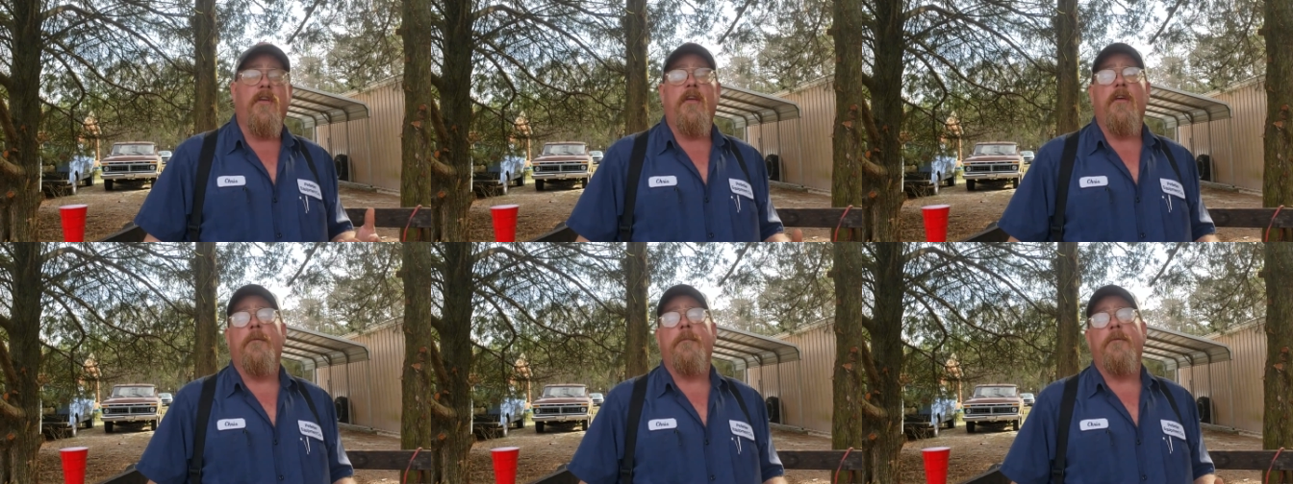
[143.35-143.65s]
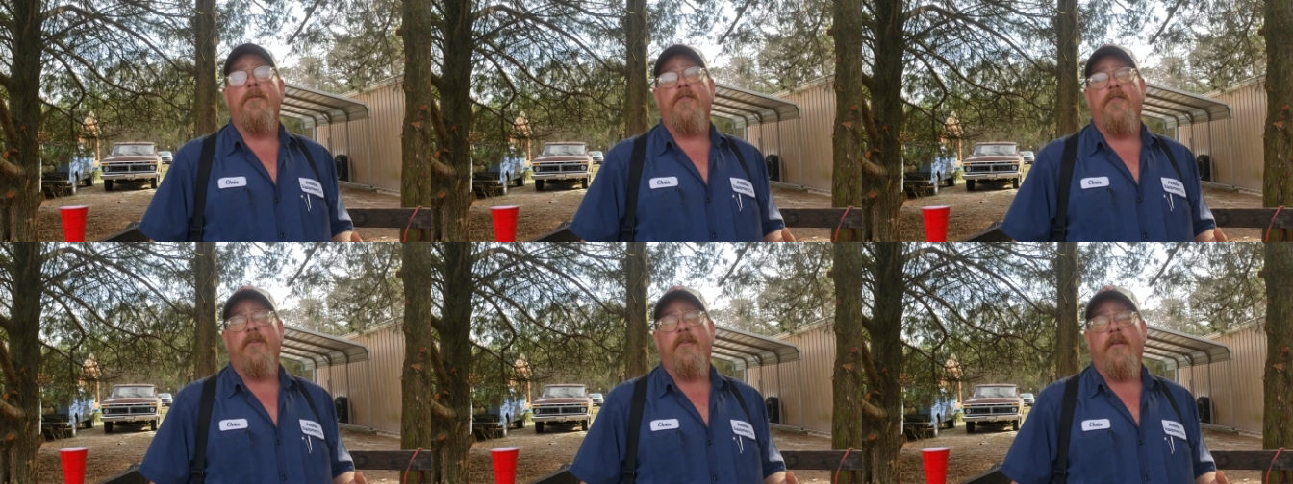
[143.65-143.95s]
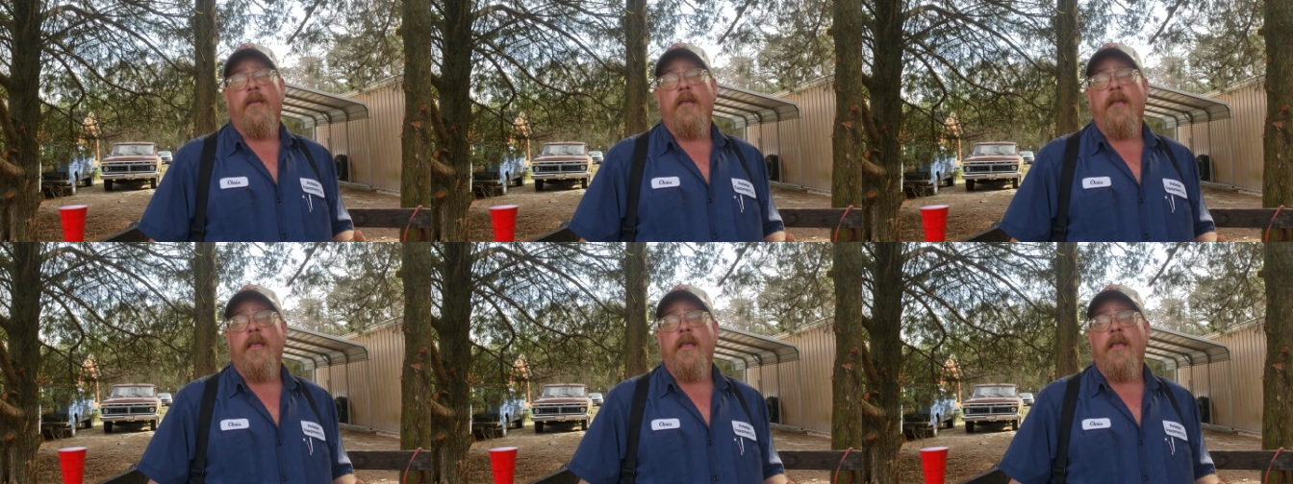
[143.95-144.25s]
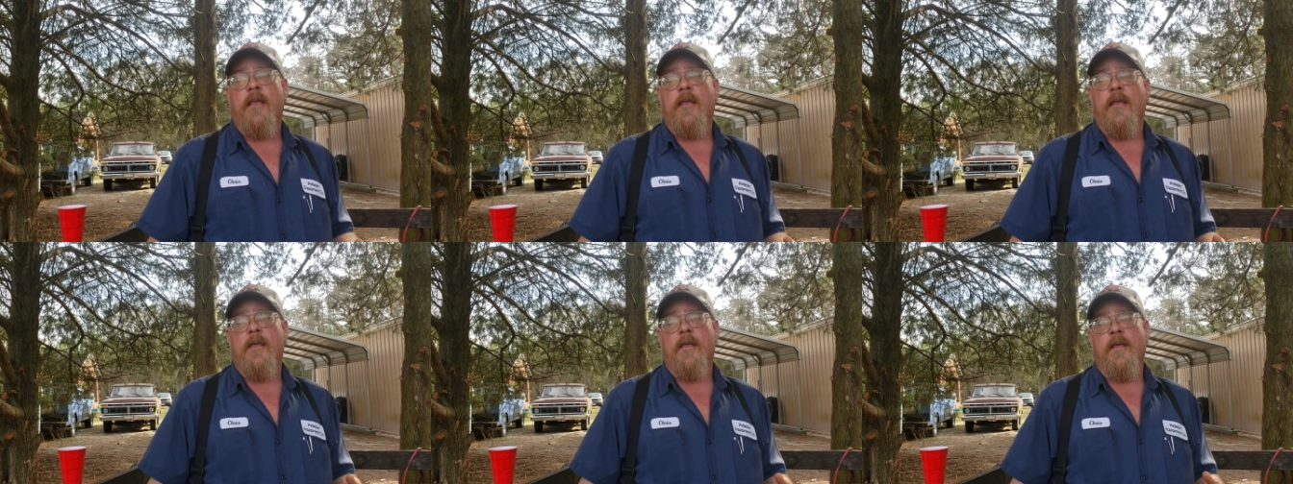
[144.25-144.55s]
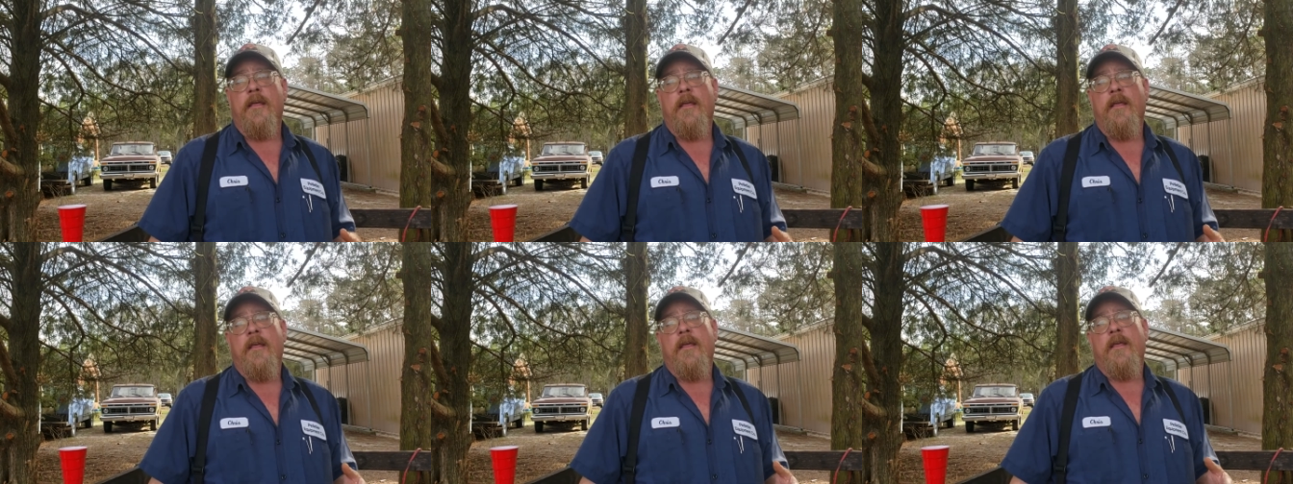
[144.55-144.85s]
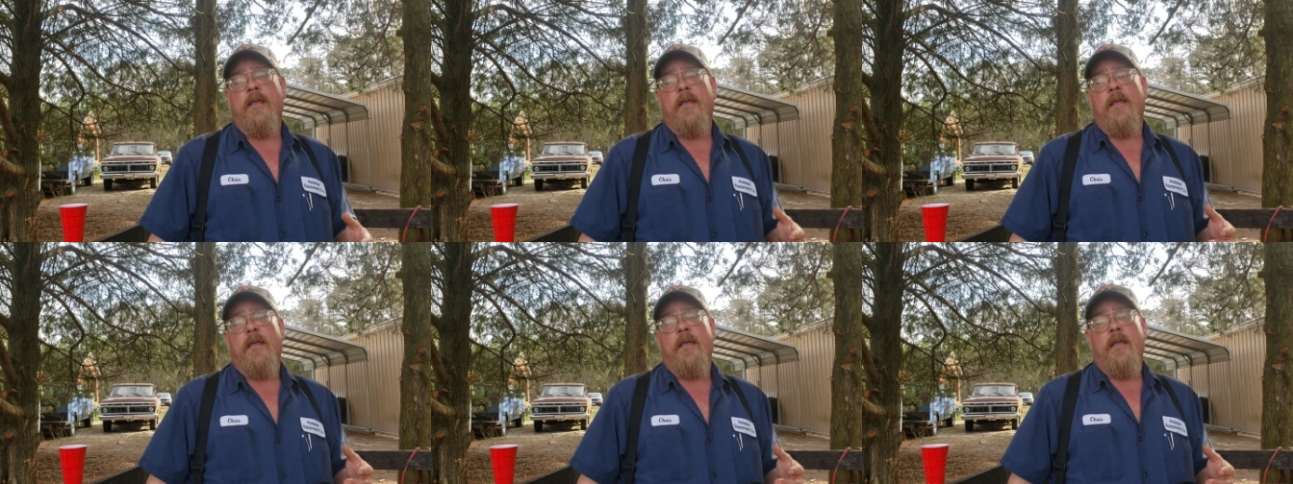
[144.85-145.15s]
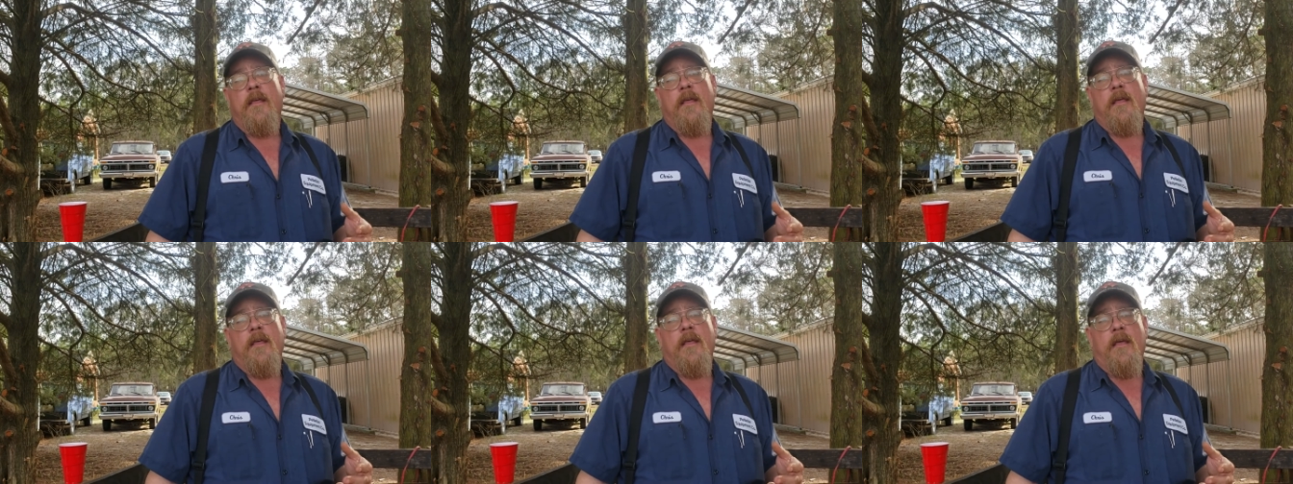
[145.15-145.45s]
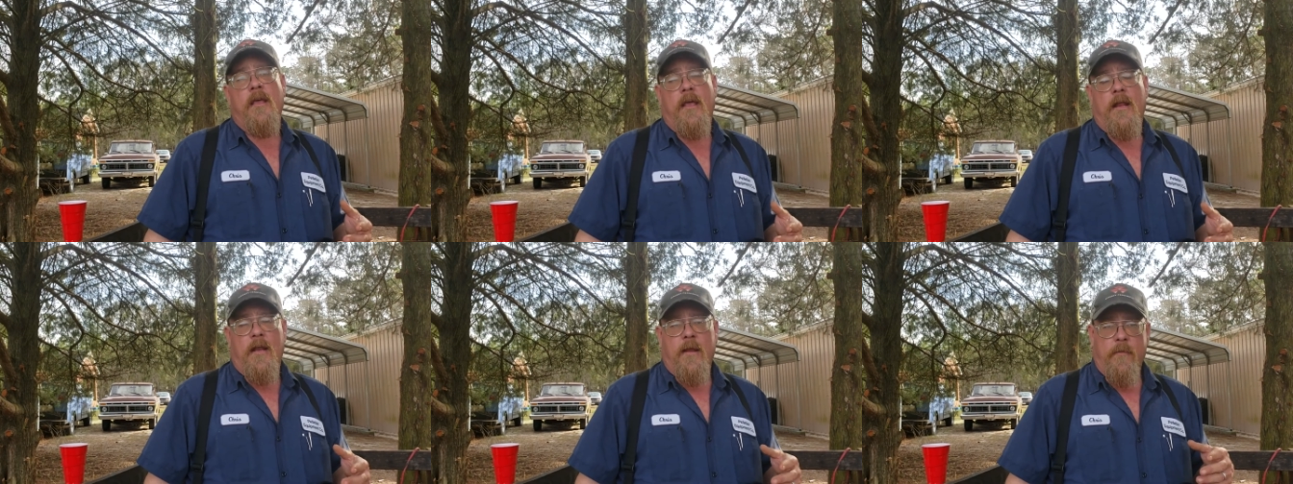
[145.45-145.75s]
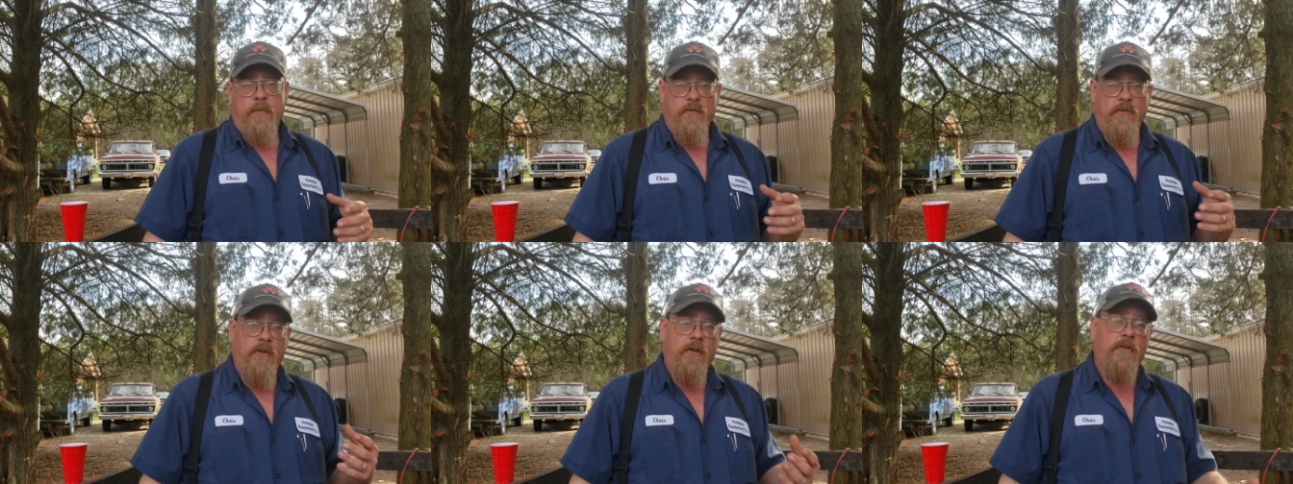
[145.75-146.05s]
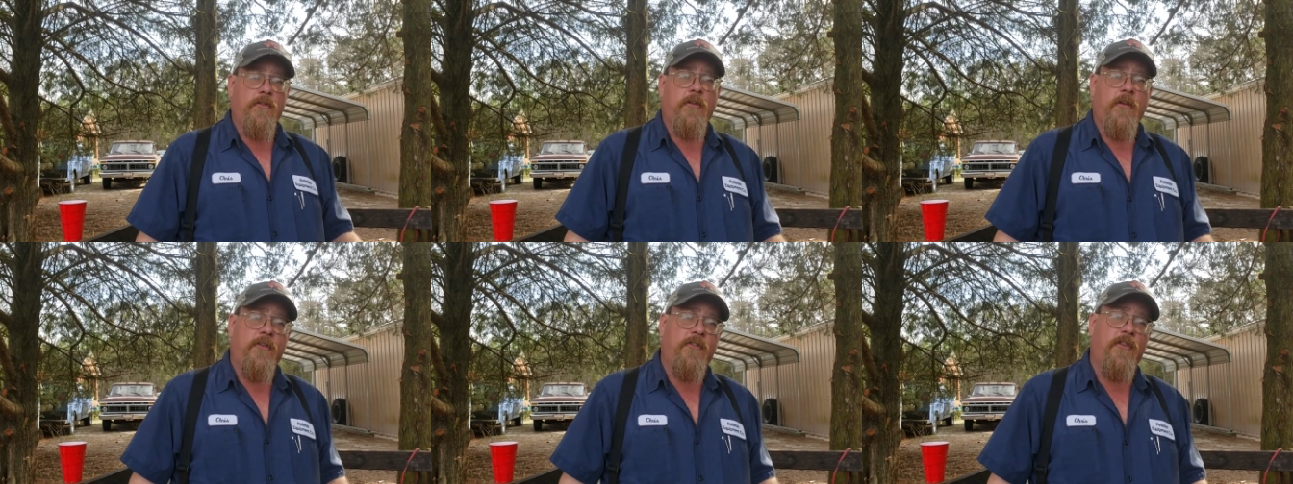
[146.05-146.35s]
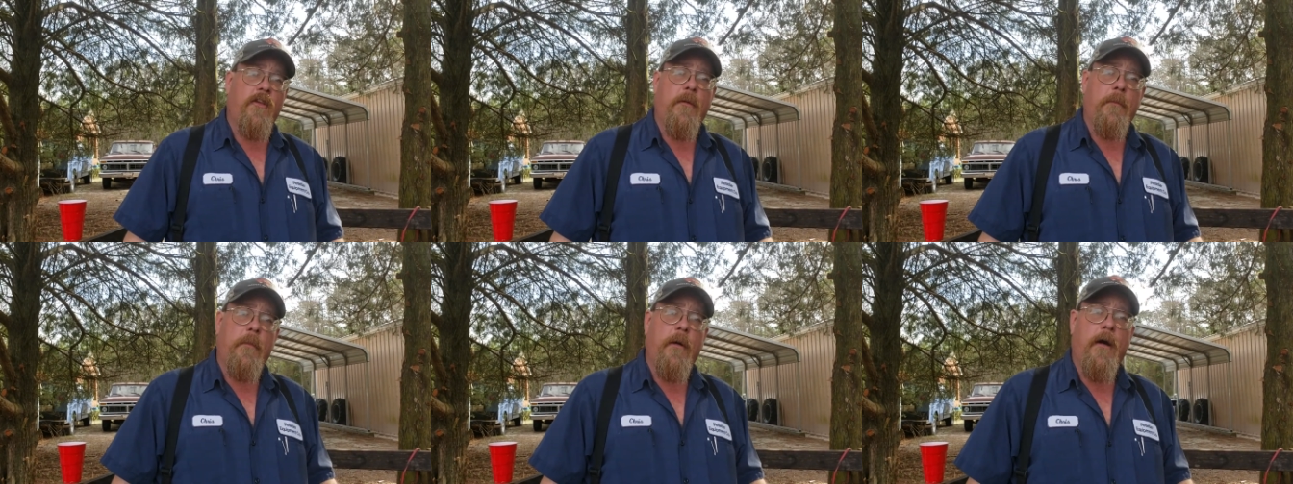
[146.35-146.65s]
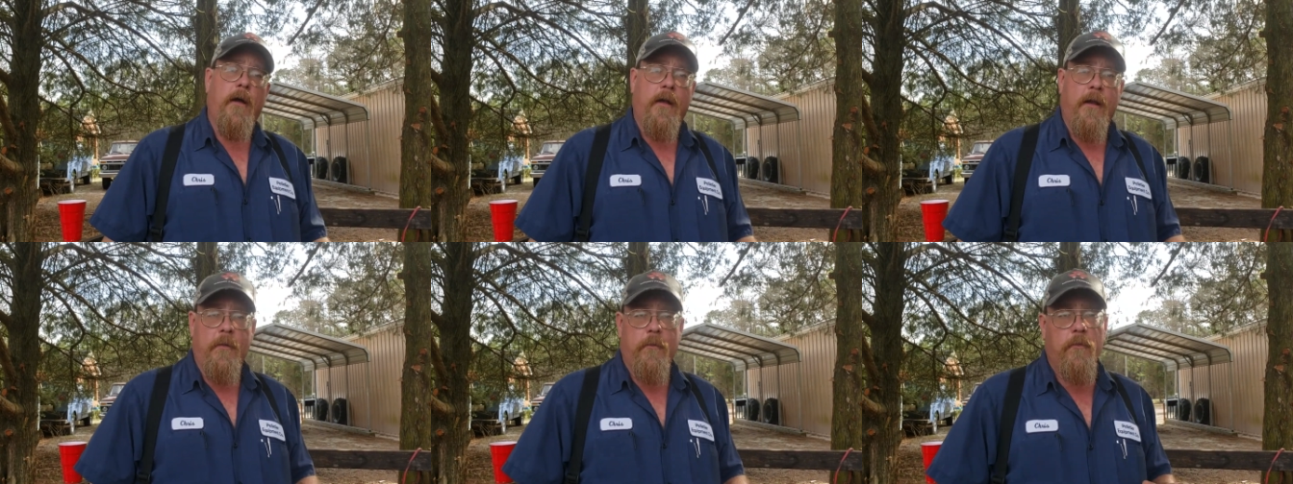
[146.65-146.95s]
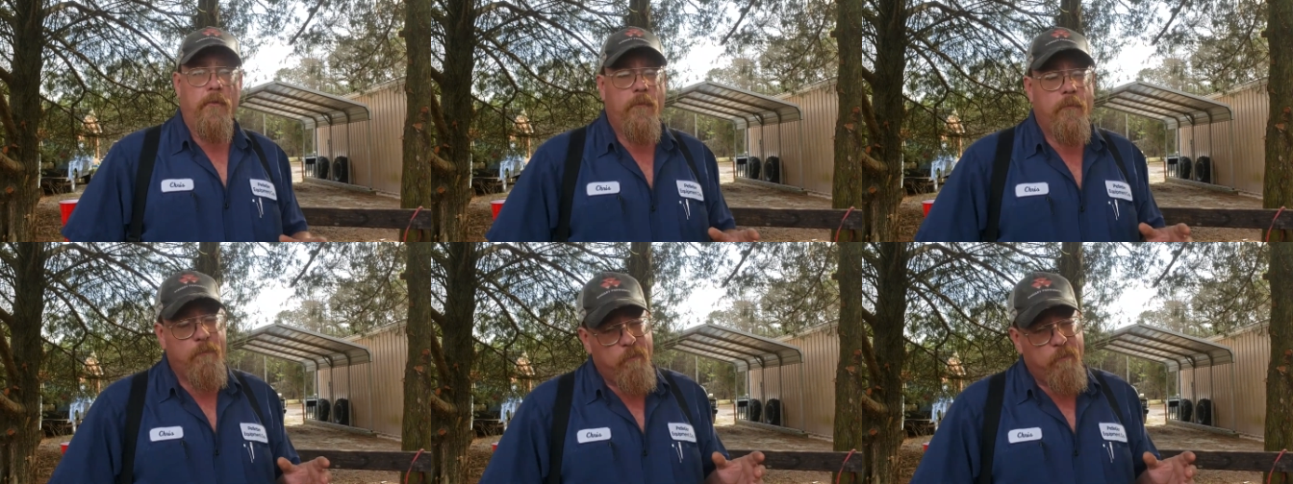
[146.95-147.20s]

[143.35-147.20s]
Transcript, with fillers: help as you could get and it was usually somebody that was